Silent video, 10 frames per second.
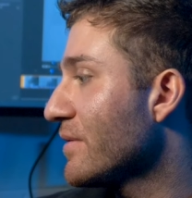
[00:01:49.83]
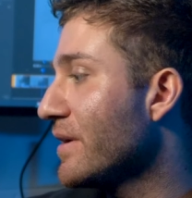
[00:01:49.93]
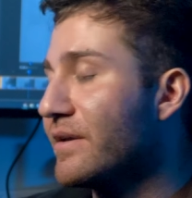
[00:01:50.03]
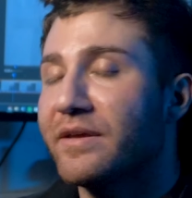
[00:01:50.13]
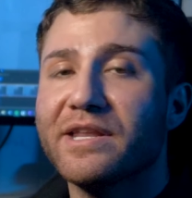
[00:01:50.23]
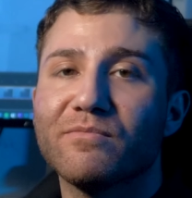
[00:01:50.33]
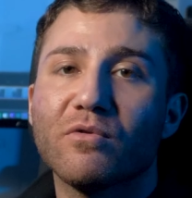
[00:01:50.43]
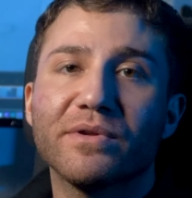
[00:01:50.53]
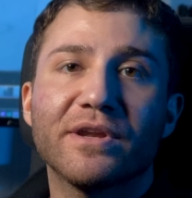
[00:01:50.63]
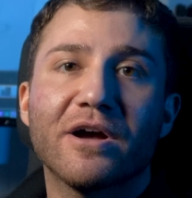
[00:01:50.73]
and any
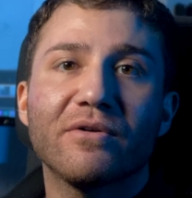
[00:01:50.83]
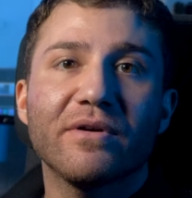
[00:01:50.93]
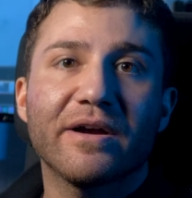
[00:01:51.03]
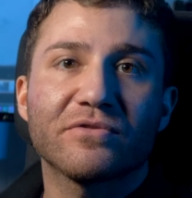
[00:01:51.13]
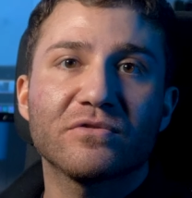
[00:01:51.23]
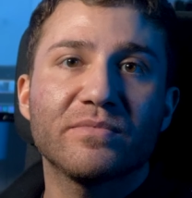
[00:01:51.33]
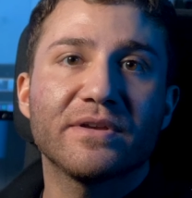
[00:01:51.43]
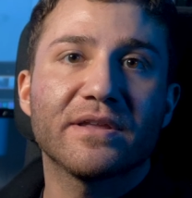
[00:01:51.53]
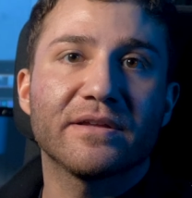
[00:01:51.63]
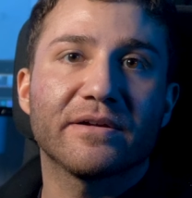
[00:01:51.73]
moment now, I should be
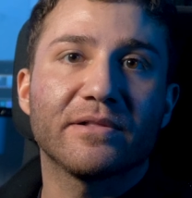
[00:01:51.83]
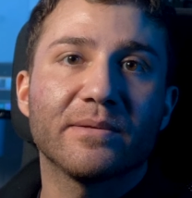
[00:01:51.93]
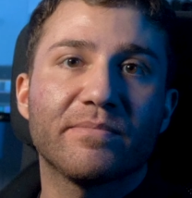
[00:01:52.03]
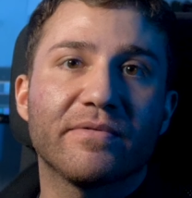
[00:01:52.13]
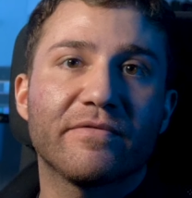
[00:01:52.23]
getting a clip